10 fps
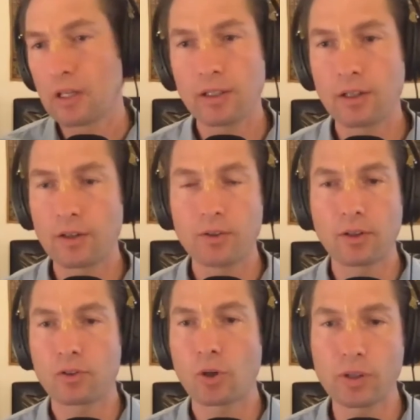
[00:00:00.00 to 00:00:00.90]
you
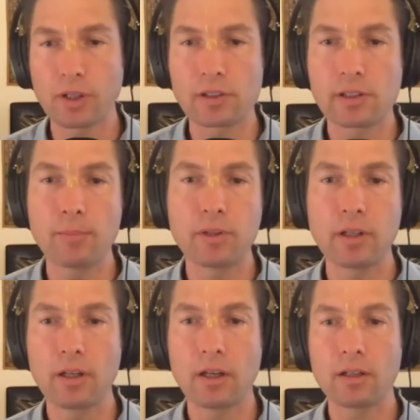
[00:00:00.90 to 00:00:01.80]
totally accepted
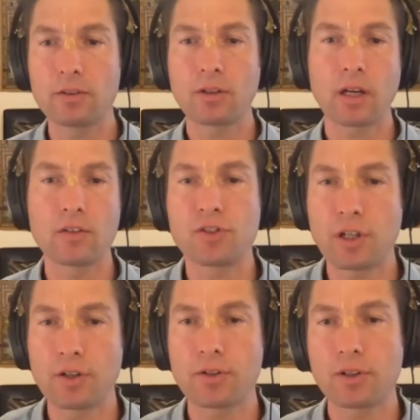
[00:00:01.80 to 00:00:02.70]
it and you kind of
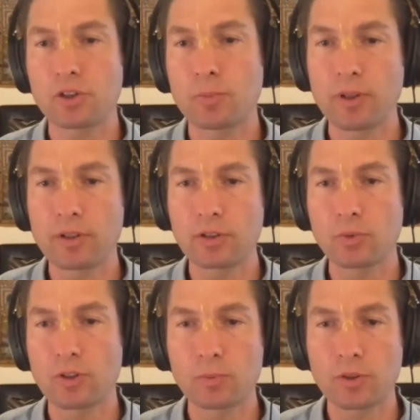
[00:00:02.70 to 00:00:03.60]
shared your experiences
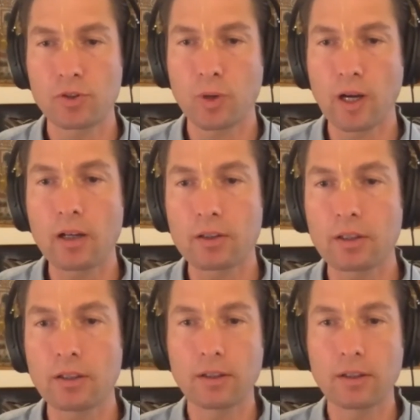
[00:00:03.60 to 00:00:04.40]
with spirituality?